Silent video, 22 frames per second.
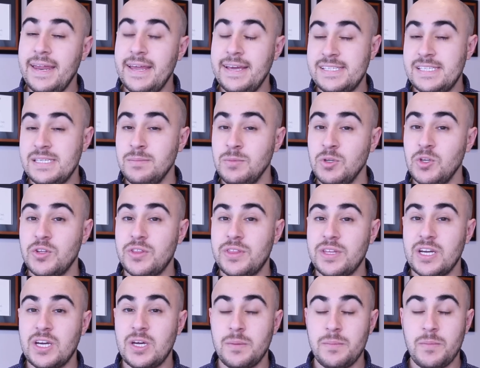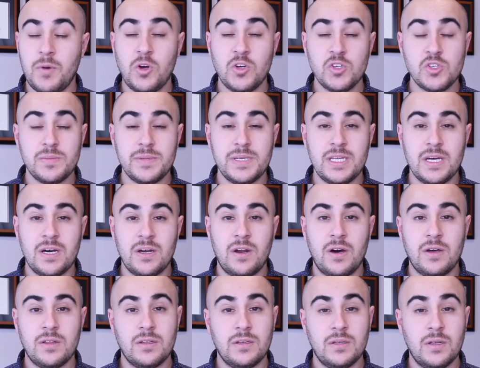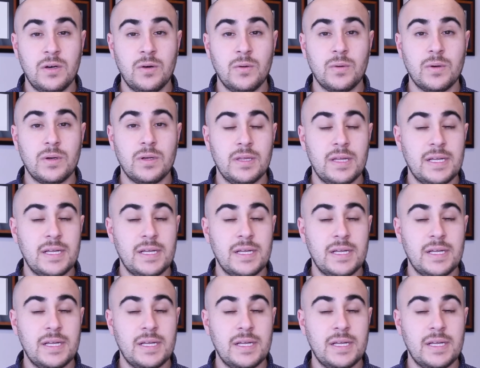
A similar thing can also be done on the lower.